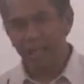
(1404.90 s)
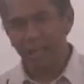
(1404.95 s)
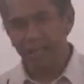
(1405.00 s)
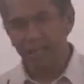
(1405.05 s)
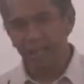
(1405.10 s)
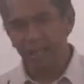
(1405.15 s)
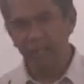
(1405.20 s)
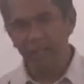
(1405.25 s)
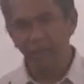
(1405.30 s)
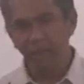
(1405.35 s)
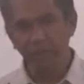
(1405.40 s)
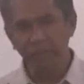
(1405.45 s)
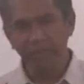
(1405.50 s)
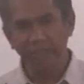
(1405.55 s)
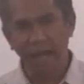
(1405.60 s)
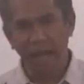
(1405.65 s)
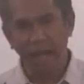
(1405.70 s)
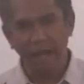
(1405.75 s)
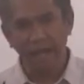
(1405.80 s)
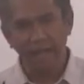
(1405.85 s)
and they don't
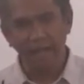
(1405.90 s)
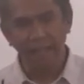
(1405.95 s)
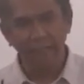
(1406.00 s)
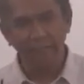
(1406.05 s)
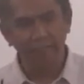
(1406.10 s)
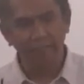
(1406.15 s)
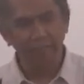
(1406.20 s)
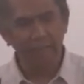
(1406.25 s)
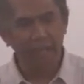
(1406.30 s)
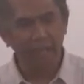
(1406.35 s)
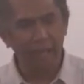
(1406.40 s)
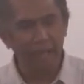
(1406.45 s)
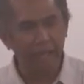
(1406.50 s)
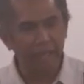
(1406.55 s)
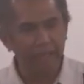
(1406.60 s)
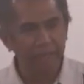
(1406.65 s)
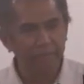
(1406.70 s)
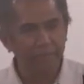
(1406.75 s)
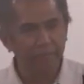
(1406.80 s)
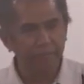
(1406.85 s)
die, yeah.
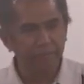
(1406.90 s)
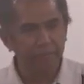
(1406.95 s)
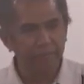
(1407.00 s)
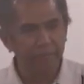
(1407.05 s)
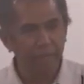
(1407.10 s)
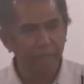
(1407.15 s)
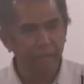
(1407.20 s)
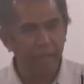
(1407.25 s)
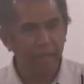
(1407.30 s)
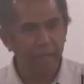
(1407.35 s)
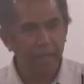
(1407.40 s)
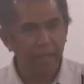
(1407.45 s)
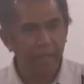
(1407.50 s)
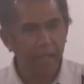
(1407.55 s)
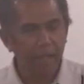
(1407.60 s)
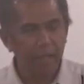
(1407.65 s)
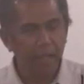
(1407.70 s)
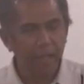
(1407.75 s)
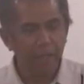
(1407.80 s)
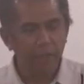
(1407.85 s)

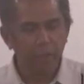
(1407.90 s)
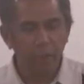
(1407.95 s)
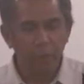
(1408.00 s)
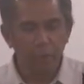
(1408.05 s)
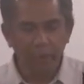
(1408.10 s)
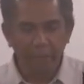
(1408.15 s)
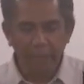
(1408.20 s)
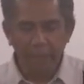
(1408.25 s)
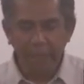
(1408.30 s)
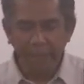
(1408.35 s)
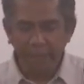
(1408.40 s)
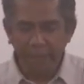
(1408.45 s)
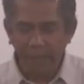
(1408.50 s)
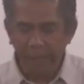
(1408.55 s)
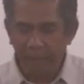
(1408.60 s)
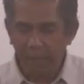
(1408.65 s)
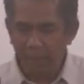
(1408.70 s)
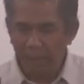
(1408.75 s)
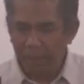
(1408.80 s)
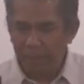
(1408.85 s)
So you cannot
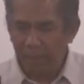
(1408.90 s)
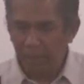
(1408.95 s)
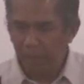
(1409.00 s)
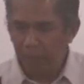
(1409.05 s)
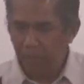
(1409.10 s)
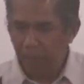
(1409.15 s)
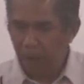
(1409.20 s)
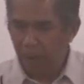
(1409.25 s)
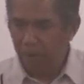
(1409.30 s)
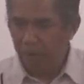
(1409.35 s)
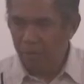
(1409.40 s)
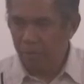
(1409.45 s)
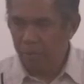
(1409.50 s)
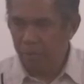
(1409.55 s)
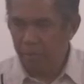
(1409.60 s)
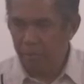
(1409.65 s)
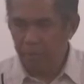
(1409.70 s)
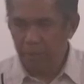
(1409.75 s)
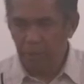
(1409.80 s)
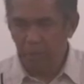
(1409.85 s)
really make the
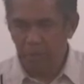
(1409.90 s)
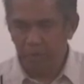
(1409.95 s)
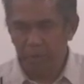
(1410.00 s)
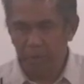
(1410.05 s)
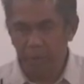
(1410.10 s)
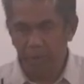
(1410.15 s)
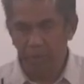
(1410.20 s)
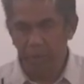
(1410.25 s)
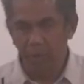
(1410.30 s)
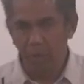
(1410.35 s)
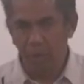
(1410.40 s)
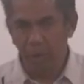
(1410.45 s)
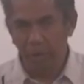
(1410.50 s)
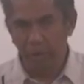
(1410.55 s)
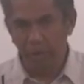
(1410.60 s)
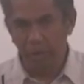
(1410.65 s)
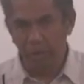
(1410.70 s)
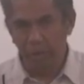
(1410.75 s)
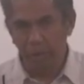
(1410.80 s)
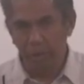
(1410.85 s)
comparison, because number
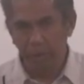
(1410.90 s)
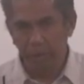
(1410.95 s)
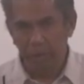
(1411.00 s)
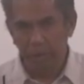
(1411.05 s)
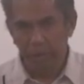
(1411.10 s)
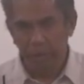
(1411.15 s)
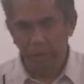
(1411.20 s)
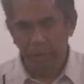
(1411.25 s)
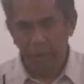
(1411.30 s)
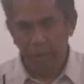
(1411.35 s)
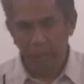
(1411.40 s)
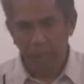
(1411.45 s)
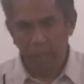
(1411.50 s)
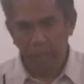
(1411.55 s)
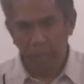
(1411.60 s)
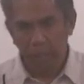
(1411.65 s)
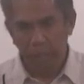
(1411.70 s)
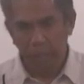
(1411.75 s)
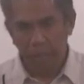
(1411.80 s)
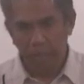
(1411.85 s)
one,
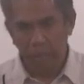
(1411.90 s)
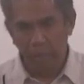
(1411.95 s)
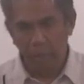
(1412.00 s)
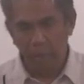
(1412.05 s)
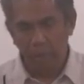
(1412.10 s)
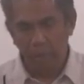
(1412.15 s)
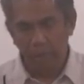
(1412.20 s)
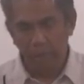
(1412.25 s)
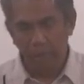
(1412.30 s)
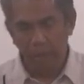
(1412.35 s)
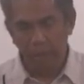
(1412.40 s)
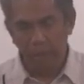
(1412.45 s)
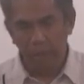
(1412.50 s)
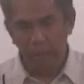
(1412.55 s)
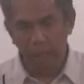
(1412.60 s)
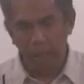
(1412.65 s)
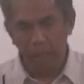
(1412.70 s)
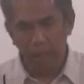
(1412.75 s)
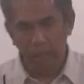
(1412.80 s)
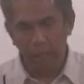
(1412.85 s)
they say, well,
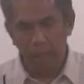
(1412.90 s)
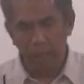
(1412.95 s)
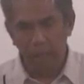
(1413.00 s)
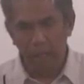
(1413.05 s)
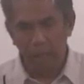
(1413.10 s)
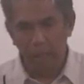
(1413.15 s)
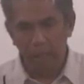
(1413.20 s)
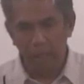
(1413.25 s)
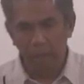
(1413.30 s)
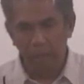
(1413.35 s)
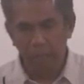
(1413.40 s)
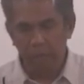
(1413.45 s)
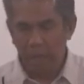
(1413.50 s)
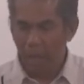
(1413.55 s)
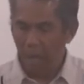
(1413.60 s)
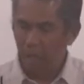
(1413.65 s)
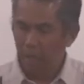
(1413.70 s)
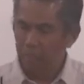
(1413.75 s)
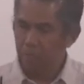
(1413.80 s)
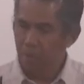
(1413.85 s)
the
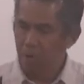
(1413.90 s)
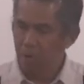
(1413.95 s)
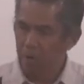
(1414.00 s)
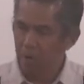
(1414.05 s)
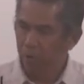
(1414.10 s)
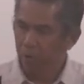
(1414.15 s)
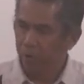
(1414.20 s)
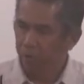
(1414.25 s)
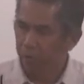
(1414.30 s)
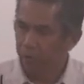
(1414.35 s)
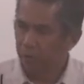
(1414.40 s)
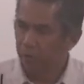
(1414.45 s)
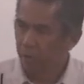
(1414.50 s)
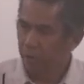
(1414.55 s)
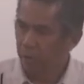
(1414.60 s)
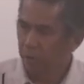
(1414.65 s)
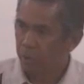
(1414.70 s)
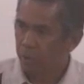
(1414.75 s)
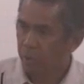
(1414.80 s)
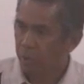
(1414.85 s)
childbirth
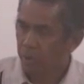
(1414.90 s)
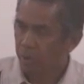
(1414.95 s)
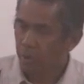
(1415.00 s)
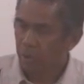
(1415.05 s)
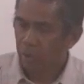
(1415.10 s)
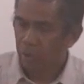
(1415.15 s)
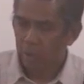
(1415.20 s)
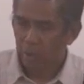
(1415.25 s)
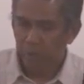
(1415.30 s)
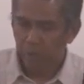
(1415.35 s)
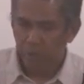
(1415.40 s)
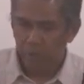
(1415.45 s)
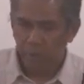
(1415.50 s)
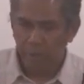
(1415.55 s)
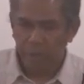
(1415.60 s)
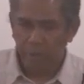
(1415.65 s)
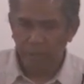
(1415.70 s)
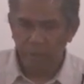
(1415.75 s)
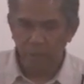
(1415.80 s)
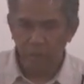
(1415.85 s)
is the
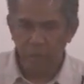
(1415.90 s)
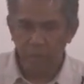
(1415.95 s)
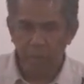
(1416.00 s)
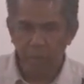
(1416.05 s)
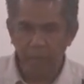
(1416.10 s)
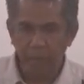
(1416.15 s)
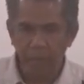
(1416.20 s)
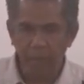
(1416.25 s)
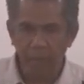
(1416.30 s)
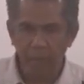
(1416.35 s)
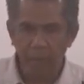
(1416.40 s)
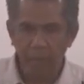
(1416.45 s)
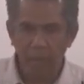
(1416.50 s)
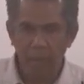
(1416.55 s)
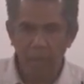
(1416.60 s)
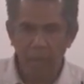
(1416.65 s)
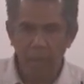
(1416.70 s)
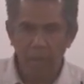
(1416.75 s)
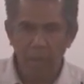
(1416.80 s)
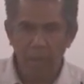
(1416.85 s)
greatest pain.
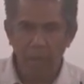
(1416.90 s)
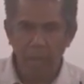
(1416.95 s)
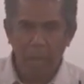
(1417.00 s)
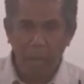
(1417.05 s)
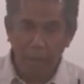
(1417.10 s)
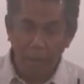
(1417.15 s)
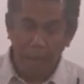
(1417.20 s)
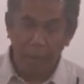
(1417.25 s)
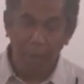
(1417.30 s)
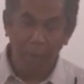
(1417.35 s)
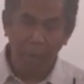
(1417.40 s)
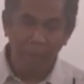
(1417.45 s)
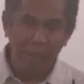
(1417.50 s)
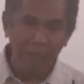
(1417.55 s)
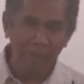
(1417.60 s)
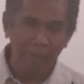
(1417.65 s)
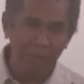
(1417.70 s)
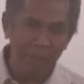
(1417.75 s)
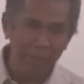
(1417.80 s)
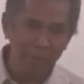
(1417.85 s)
Well,
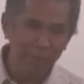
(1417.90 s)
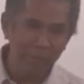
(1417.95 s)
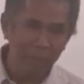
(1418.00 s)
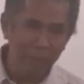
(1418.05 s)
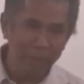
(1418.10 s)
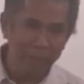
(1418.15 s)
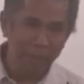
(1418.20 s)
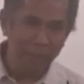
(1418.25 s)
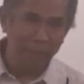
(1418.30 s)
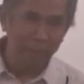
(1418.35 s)
according to you, but I